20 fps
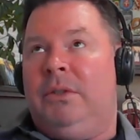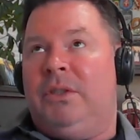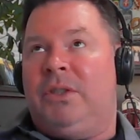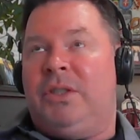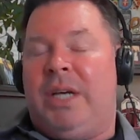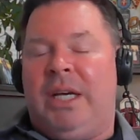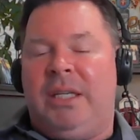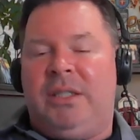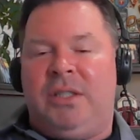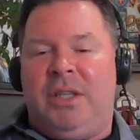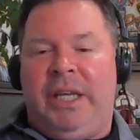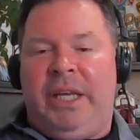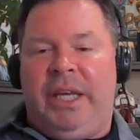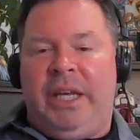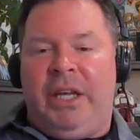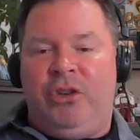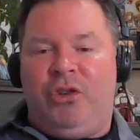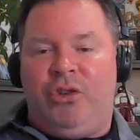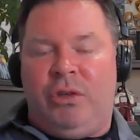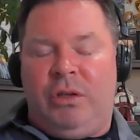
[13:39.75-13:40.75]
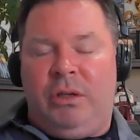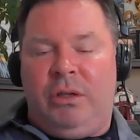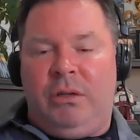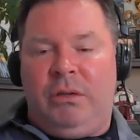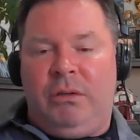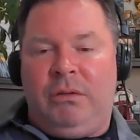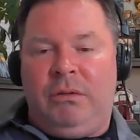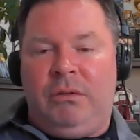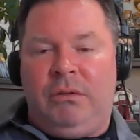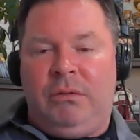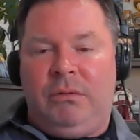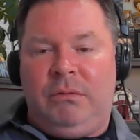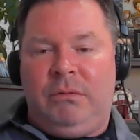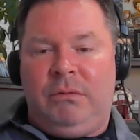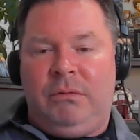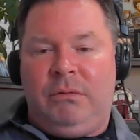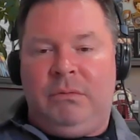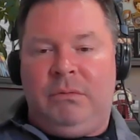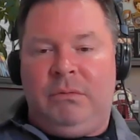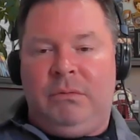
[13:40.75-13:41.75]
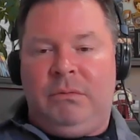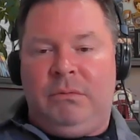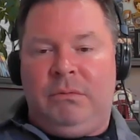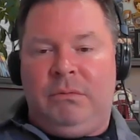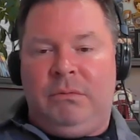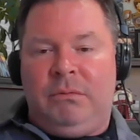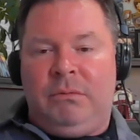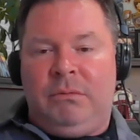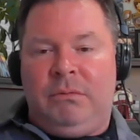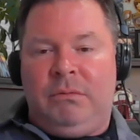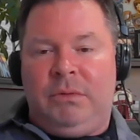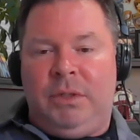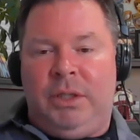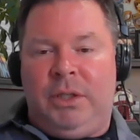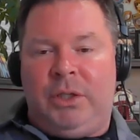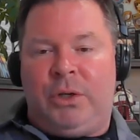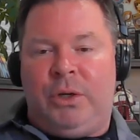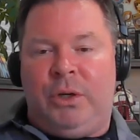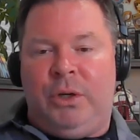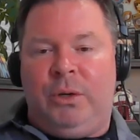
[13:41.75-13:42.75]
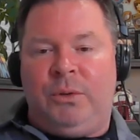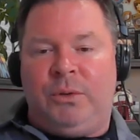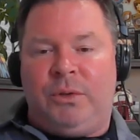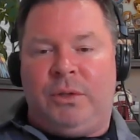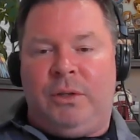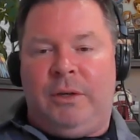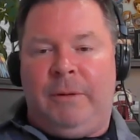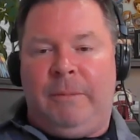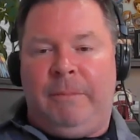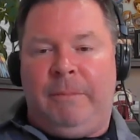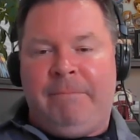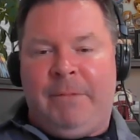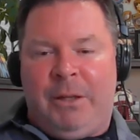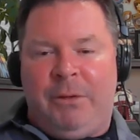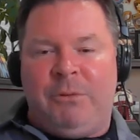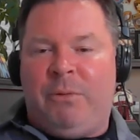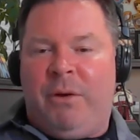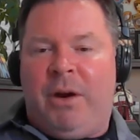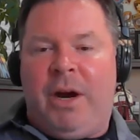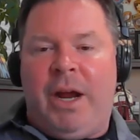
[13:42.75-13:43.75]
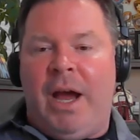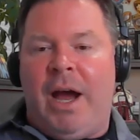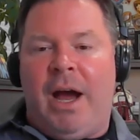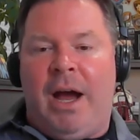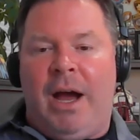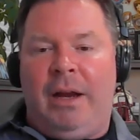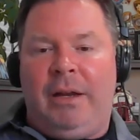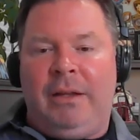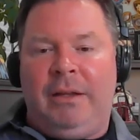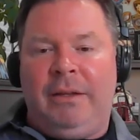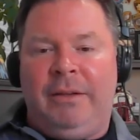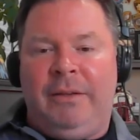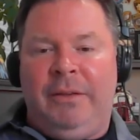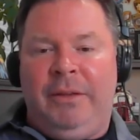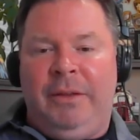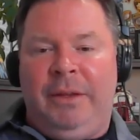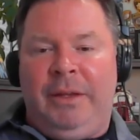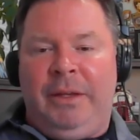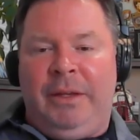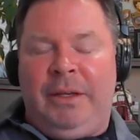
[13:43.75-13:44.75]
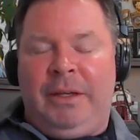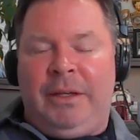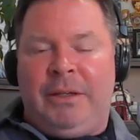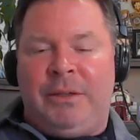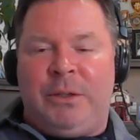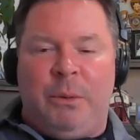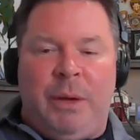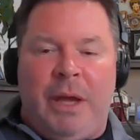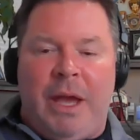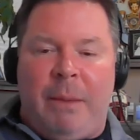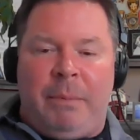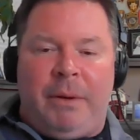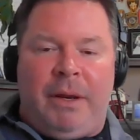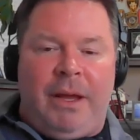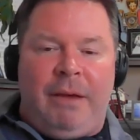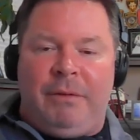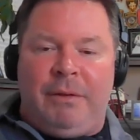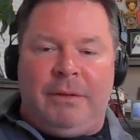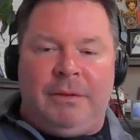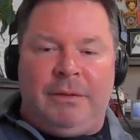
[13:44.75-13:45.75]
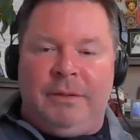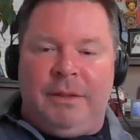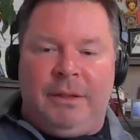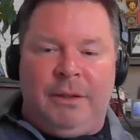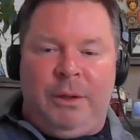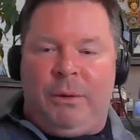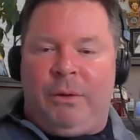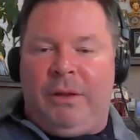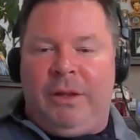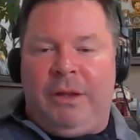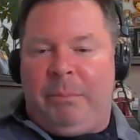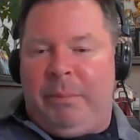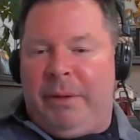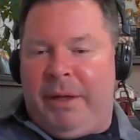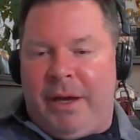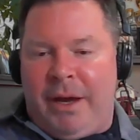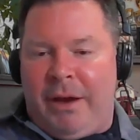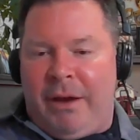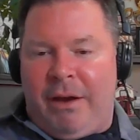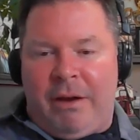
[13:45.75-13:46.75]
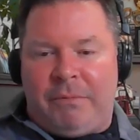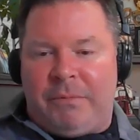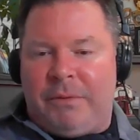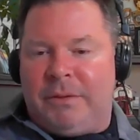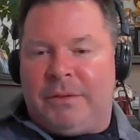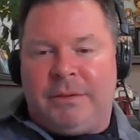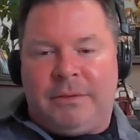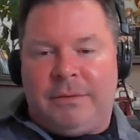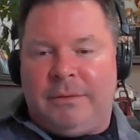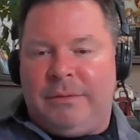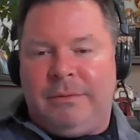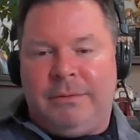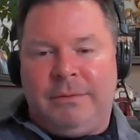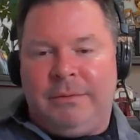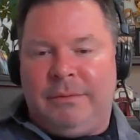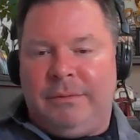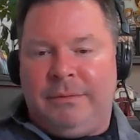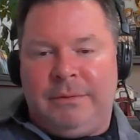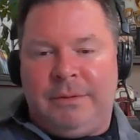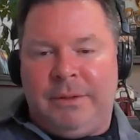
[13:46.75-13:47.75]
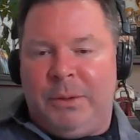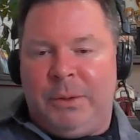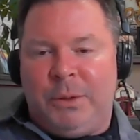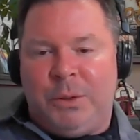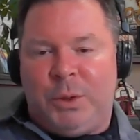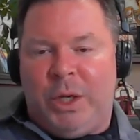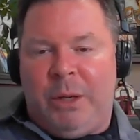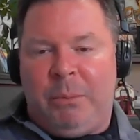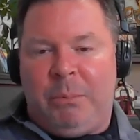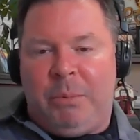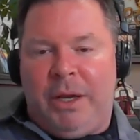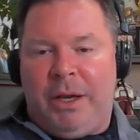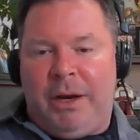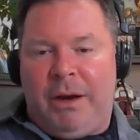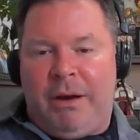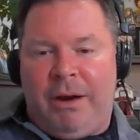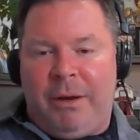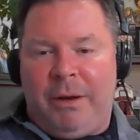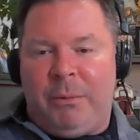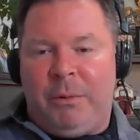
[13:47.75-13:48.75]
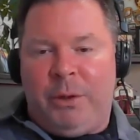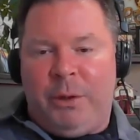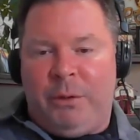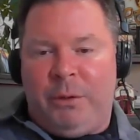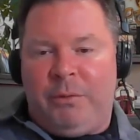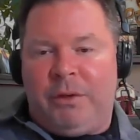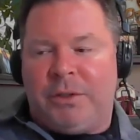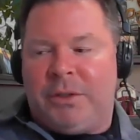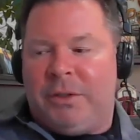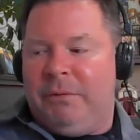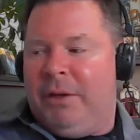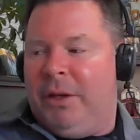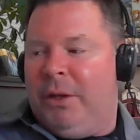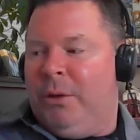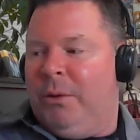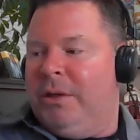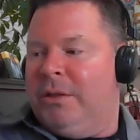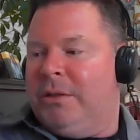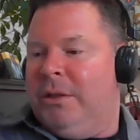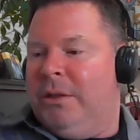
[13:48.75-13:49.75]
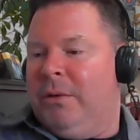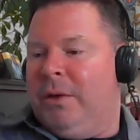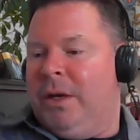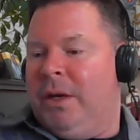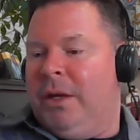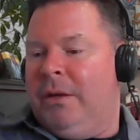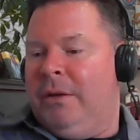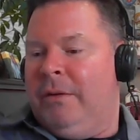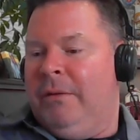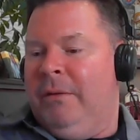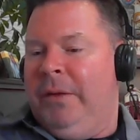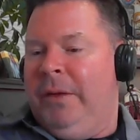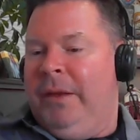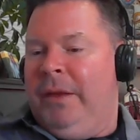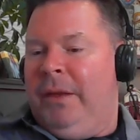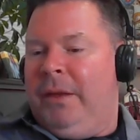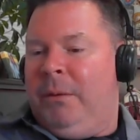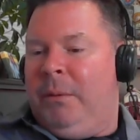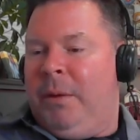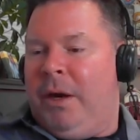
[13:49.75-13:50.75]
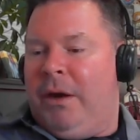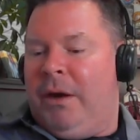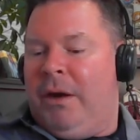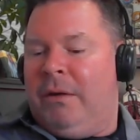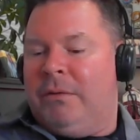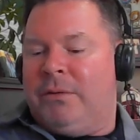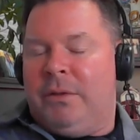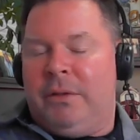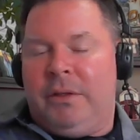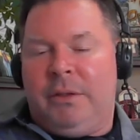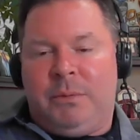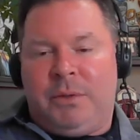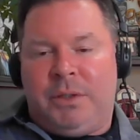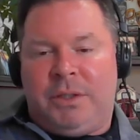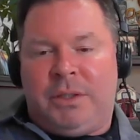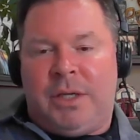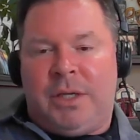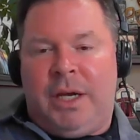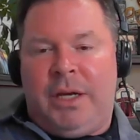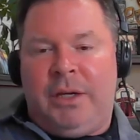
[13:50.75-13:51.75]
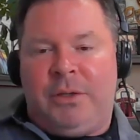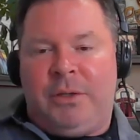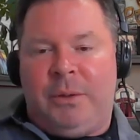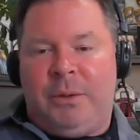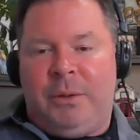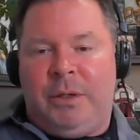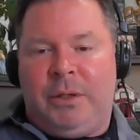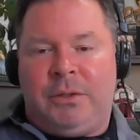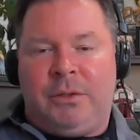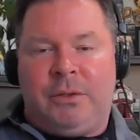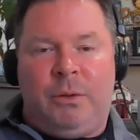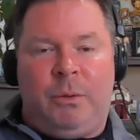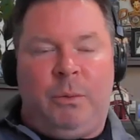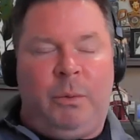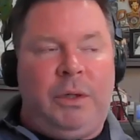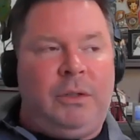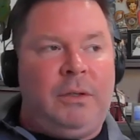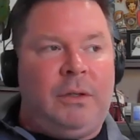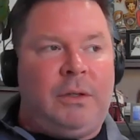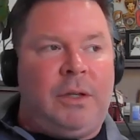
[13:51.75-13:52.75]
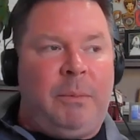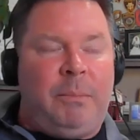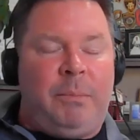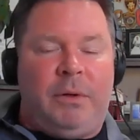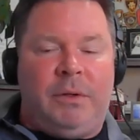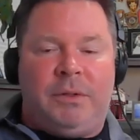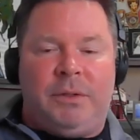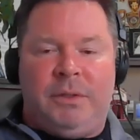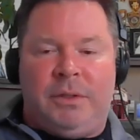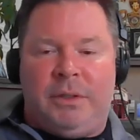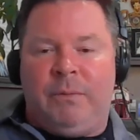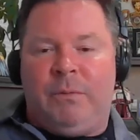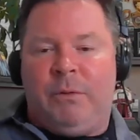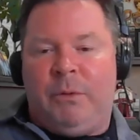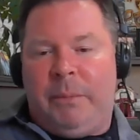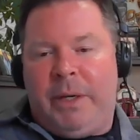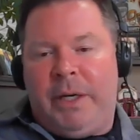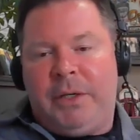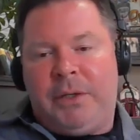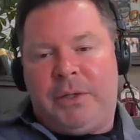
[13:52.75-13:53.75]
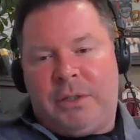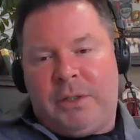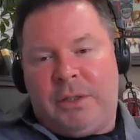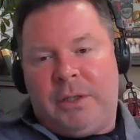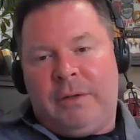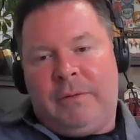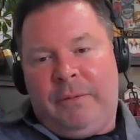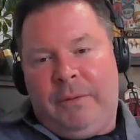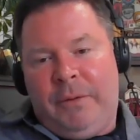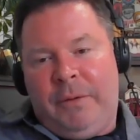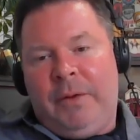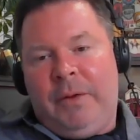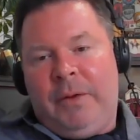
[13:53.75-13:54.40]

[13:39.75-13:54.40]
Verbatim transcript: the size of the engine in the cruiser. It's very odd. So we happen to have a, a local FBI office in the Champaign area where the University of Illinois is located. We had an officer that was assigned to it. So we took that person's information